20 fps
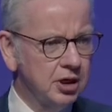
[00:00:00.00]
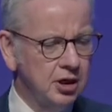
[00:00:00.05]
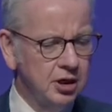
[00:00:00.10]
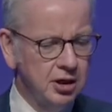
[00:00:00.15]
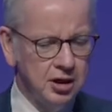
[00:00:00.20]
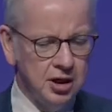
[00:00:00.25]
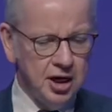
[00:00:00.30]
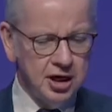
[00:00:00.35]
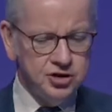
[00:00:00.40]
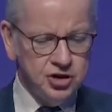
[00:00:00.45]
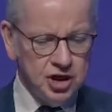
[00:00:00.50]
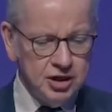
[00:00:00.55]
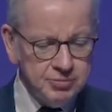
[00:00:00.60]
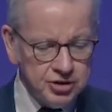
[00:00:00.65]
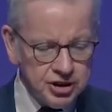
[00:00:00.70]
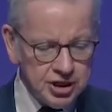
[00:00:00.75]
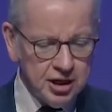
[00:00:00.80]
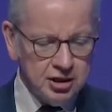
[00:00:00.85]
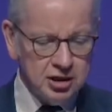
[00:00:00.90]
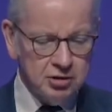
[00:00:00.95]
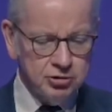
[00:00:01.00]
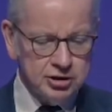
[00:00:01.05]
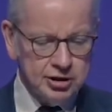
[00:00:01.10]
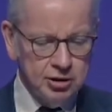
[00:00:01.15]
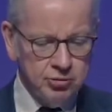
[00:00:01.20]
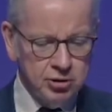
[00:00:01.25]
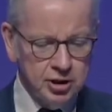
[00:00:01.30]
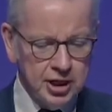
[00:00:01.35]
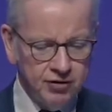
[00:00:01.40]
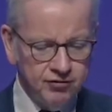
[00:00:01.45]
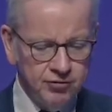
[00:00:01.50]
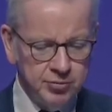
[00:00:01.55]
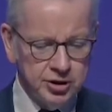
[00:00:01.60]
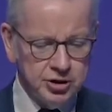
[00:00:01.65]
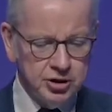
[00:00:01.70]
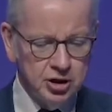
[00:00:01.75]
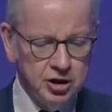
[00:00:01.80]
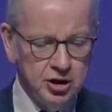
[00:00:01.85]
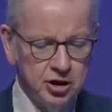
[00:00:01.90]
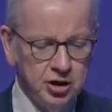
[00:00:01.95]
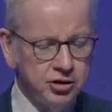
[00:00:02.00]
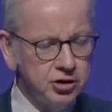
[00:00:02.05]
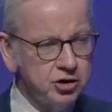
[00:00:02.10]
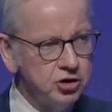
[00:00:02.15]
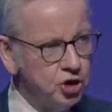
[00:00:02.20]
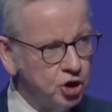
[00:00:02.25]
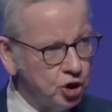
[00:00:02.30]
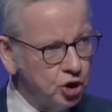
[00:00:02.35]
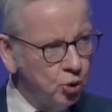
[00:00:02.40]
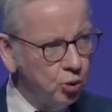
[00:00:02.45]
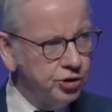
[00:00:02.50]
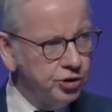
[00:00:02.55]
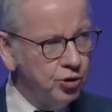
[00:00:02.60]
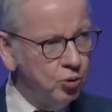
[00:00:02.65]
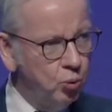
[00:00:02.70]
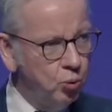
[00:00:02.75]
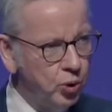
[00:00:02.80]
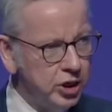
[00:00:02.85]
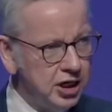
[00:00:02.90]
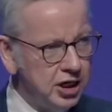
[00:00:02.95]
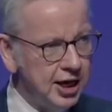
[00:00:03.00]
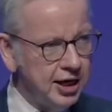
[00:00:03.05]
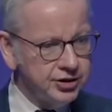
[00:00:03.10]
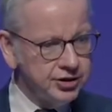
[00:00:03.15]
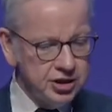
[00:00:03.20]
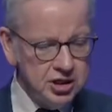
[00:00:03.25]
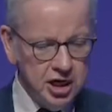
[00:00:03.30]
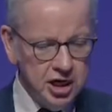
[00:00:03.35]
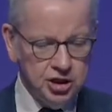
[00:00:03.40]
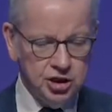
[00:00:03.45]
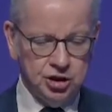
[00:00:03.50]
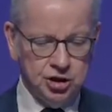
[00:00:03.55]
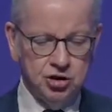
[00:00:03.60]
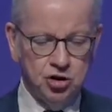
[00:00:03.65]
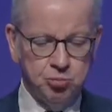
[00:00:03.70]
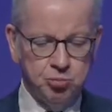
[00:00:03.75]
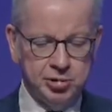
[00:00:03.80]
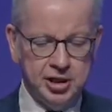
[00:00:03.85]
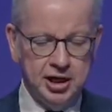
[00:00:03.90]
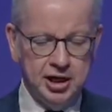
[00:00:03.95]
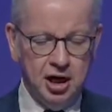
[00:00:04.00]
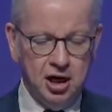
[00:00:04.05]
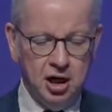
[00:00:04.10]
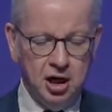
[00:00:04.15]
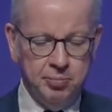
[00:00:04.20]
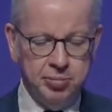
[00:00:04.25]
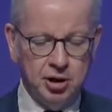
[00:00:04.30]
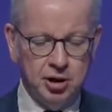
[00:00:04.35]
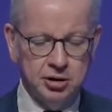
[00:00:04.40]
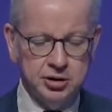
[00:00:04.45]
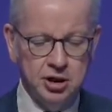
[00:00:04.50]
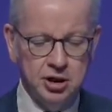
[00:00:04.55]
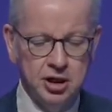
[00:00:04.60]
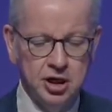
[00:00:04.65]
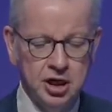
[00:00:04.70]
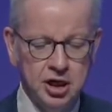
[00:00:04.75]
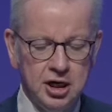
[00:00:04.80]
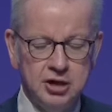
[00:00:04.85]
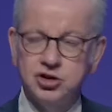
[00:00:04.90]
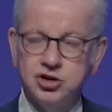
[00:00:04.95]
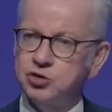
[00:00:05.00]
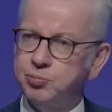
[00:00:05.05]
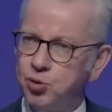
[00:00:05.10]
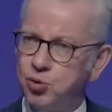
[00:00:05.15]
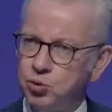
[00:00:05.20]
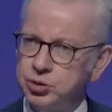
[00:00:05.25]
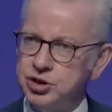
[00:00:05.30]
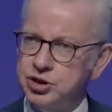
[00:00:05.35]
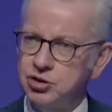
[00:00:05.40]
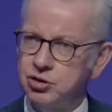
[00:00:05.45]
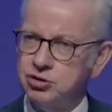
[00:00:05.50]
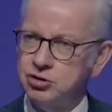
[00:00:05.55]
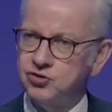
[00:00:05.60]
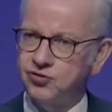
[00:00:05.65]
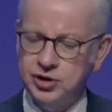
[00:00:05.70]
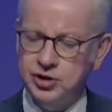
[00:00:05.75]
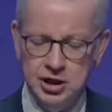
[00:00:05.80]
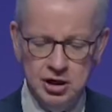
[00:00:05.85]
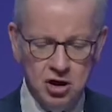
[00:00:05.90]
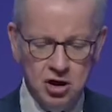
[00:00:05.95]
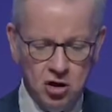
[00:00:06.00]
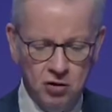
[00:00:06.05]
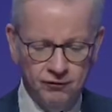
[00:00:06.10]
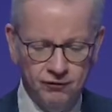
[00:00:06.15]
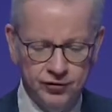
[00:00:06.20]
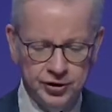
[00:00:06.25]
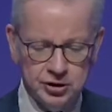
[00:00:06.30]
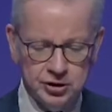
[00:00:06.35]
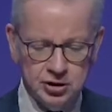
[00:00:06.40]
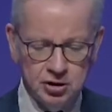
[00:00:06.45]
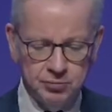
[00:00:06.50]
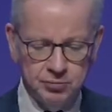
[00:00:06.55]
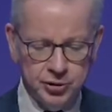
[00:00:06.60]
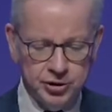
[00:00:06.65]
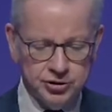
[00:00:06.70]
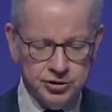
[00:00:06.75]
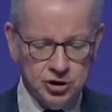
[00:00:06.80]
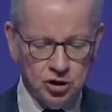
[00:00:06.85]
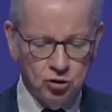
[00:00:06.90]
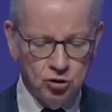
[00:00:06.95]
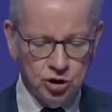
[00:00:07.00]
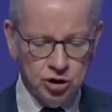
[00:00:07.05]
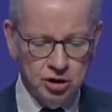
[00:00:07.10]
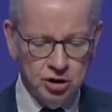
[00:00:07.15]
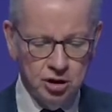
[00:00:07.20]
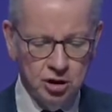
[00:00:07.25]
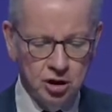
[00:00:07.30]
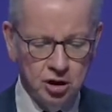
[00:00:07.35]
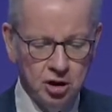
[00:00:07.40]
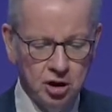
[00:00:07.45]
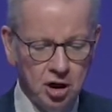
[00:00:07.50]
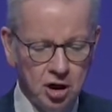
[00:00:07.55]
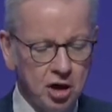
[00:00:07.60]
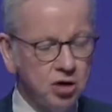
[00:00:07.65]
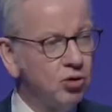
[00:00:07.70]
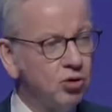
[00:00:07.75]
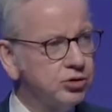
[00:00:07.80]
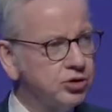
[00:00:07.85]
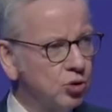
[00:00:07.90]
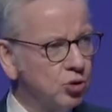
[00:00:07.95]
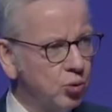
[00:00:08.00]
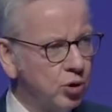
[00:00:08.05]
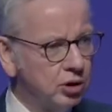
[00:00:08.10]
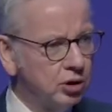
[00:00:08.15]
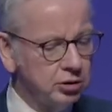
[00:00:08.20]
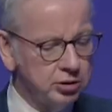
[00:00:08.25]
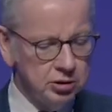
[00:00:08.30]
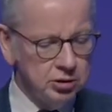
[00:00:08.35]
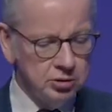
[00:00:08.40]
As James said, it was local government that ensured that we as a nation could play our part in supporting those fleeing conflict and persecution across the world.